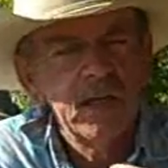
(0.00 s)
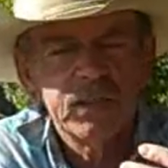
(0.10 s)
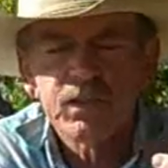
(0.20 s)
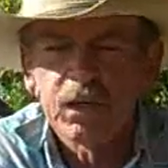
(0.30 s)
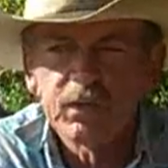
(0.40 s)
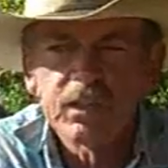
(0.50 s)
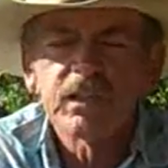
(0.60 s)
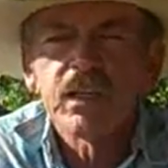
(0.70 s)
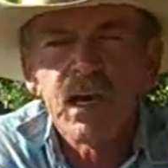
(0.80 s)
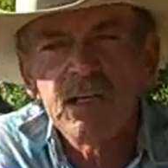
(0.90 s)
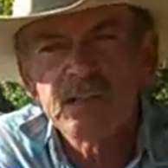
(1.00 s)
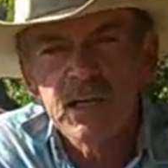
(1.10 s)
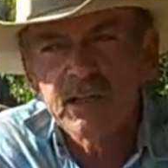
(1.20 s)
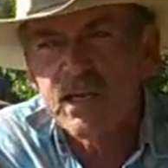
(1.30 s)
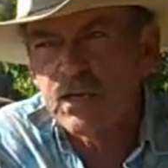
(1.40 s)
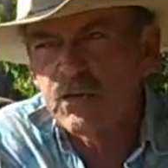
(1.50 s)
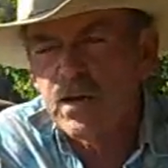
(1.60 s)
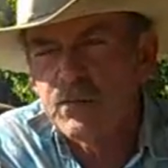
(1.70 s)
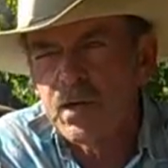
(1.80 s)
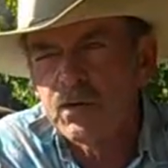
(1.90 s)
it shows the signs like that
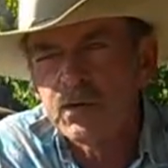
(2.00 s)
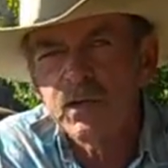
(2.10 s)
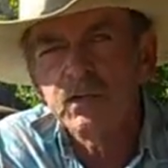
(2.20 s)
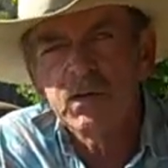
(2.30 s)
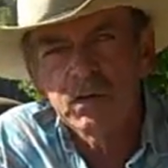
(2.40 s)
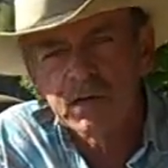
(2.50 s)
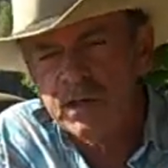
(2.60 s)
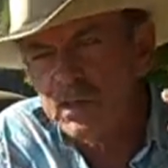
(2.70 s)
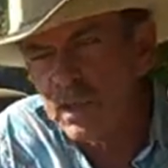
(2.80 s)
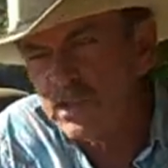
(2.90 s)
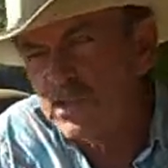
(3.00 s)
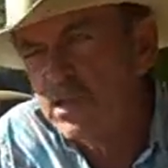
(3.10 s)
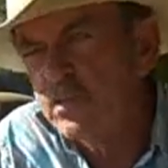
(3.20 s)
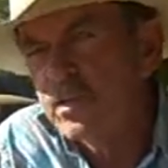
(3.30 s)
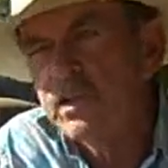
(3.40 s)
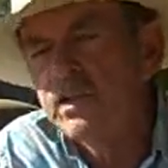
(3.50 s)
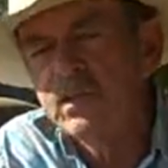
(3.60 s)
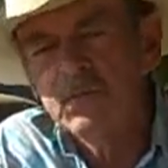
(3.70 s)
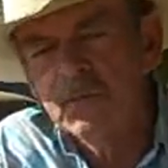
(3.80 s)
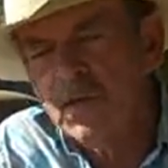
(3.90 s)
gray mare did, and like Jubilee, the